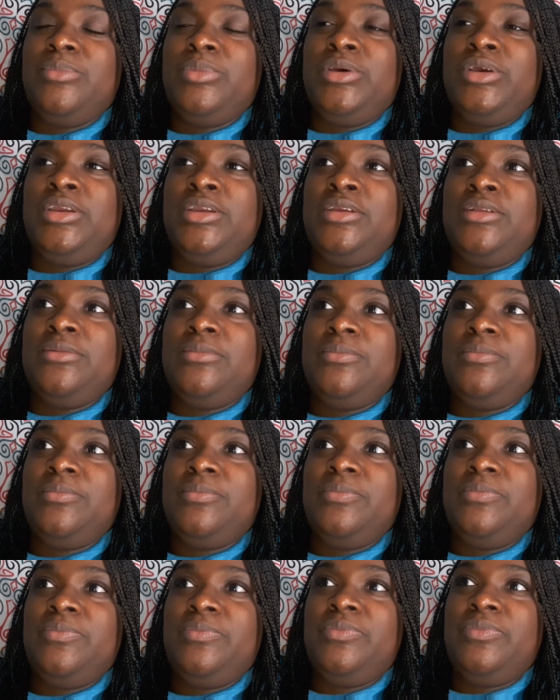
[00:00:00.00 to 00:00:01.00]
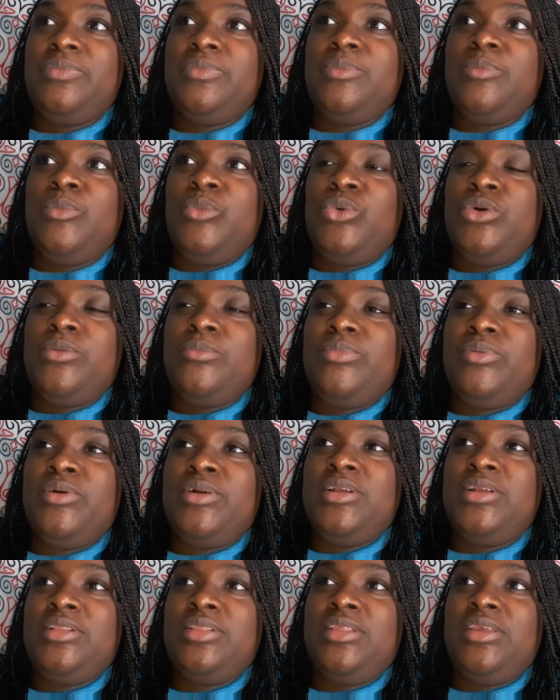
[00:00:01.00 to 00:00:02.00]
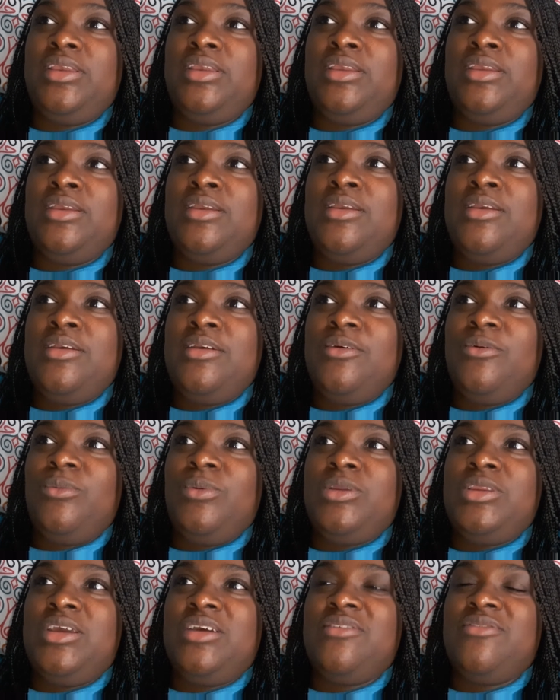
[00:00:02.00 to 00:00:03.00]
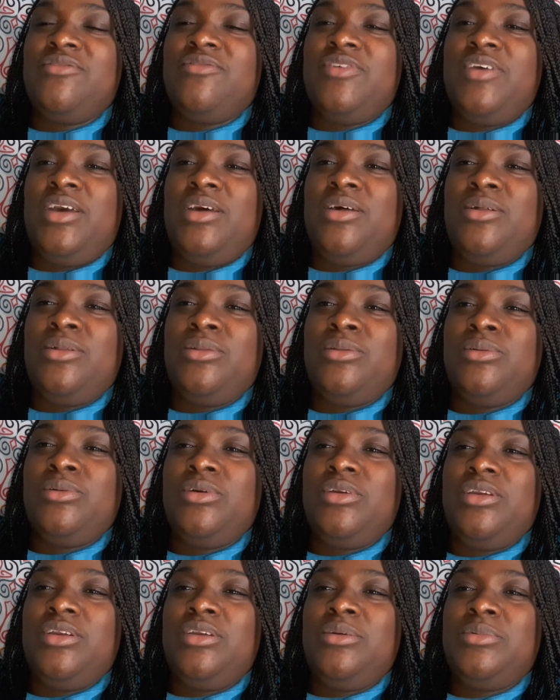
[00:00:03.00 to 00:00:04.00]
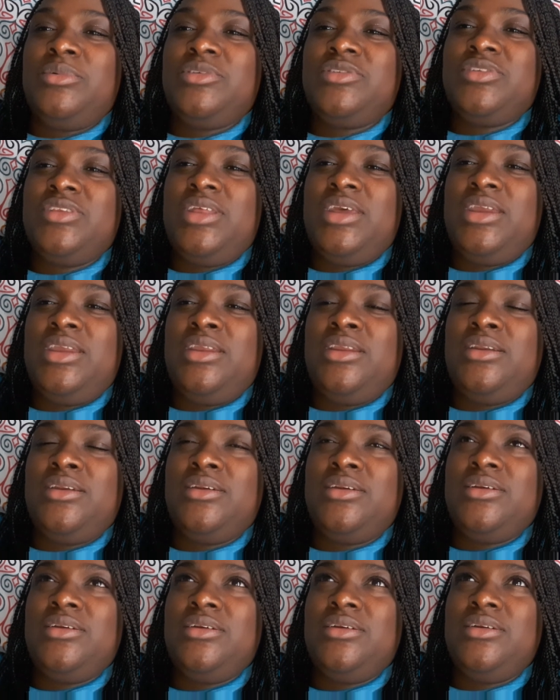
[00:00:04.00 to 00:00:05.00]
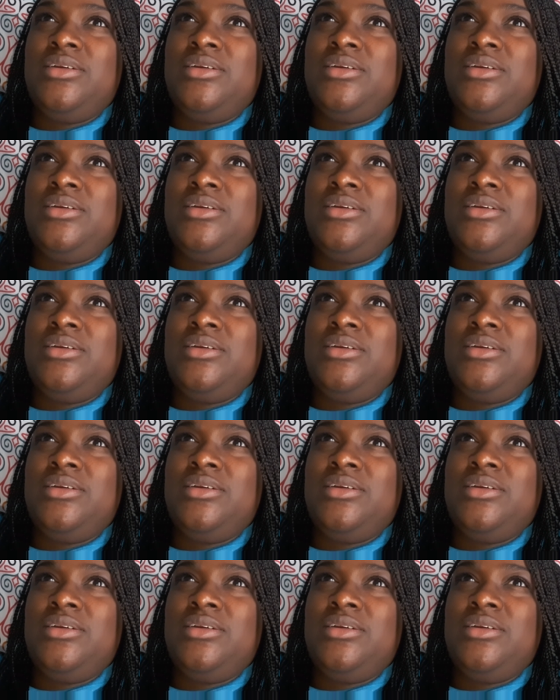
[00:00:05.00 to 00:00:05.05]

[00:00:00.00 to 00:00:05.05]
But more importantly, when I fell, it was like